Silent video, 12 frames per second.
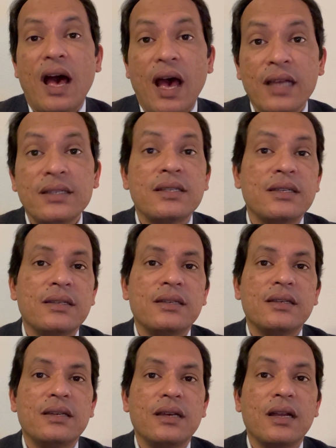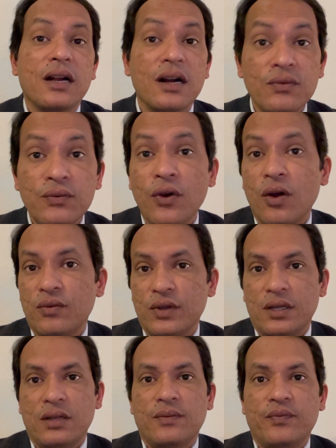and come
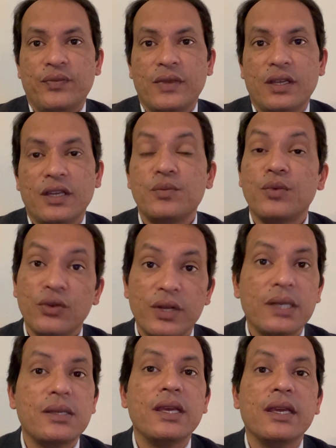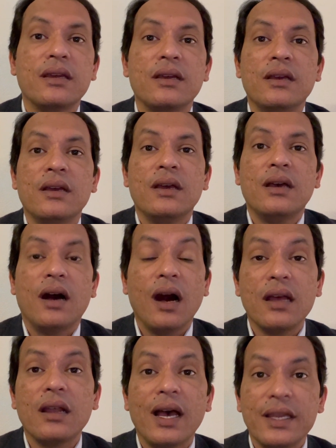forward in protecting
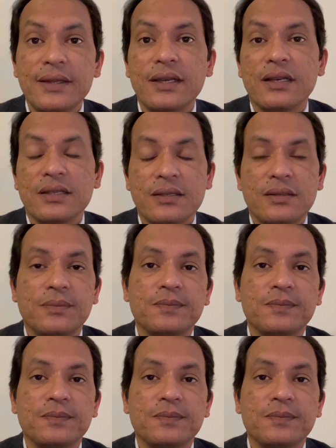our ideas.